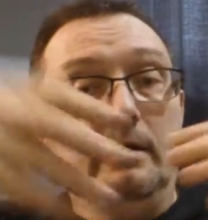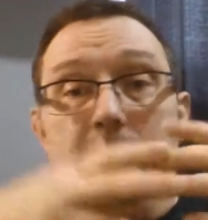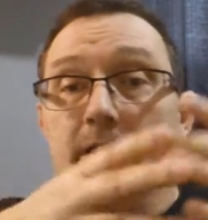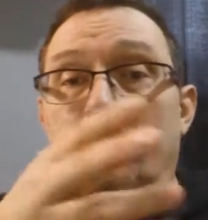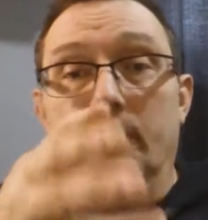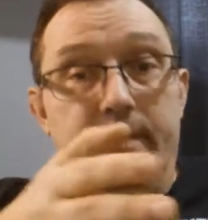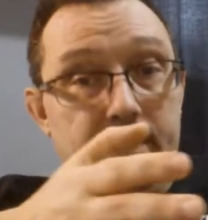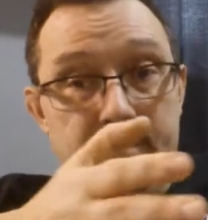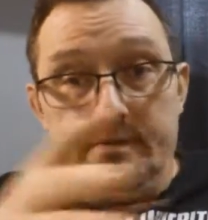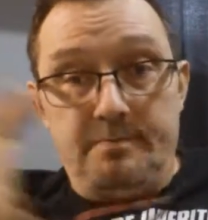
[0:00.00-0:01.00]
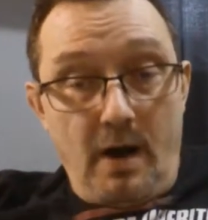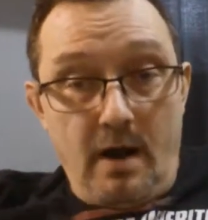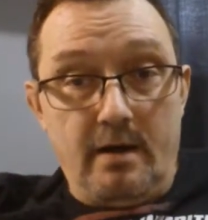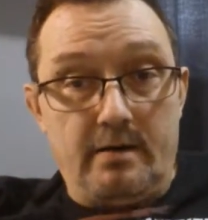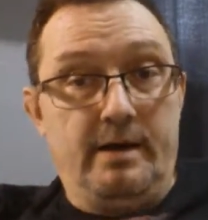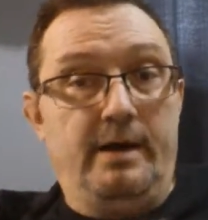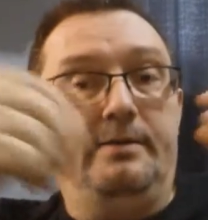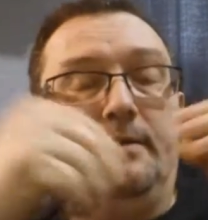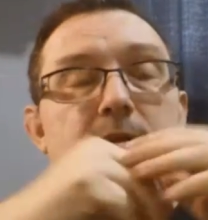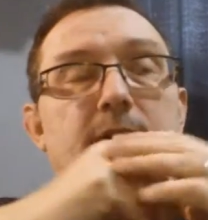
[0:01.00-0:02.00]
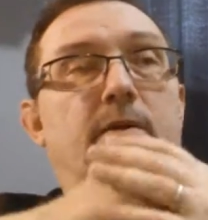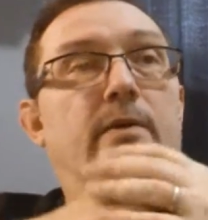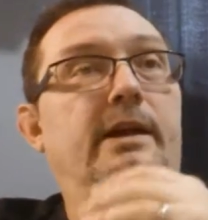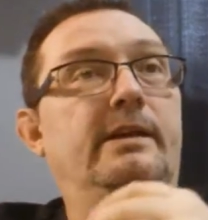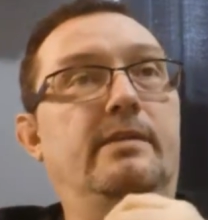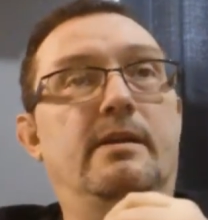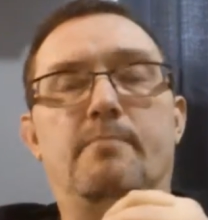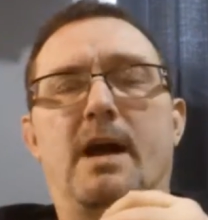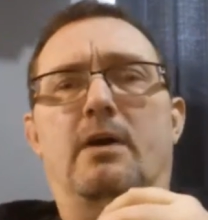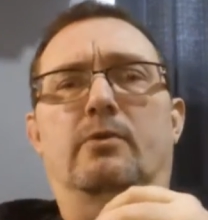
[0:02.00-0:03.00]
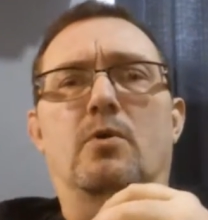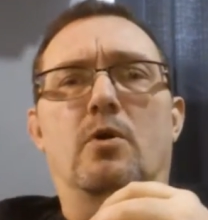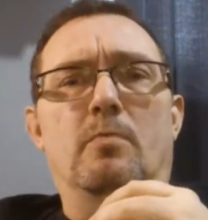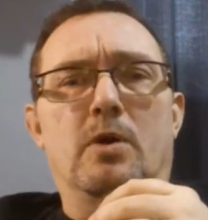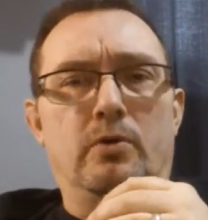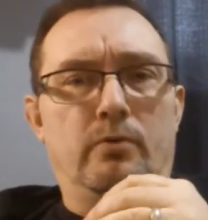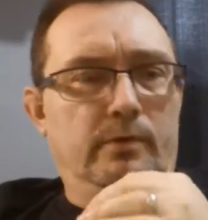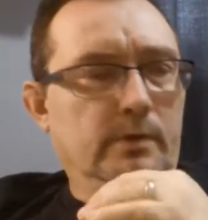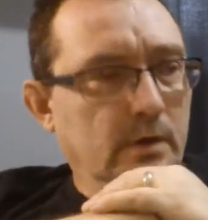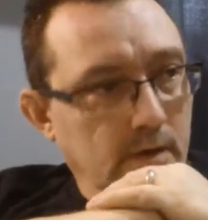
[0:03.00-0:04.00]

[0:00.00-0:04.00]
This is progress, And he said, bows won't move.